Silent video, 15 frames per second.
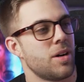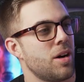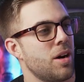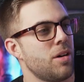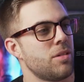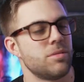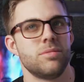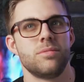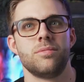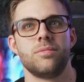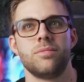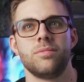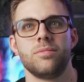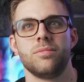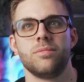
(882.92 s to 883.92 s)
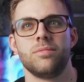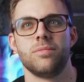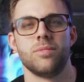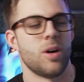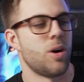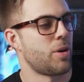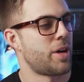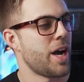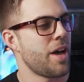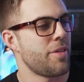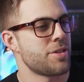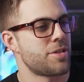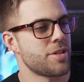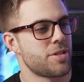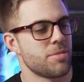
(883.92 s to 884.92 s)
Oh, okay,
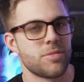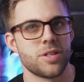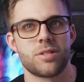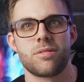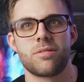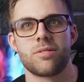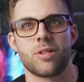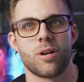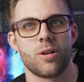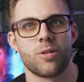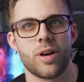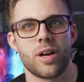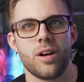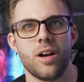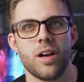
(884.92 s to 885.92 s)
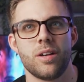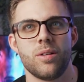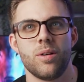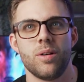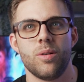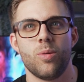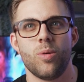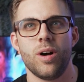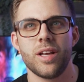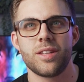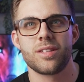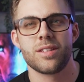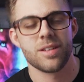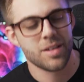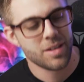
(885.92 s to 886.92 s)
the system just turned right on.
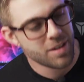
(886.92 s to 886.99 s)
What?